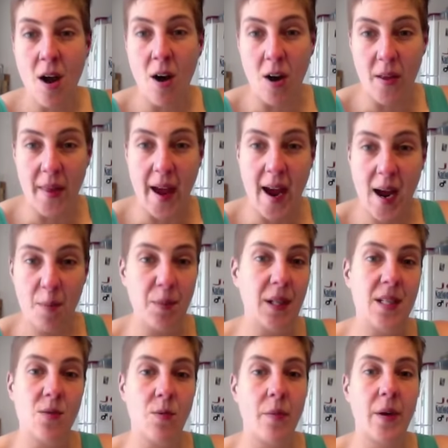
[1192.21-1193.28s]
on the
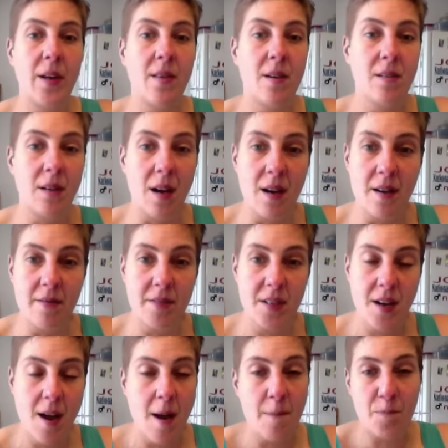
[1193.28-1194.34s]
hapless women in their lives,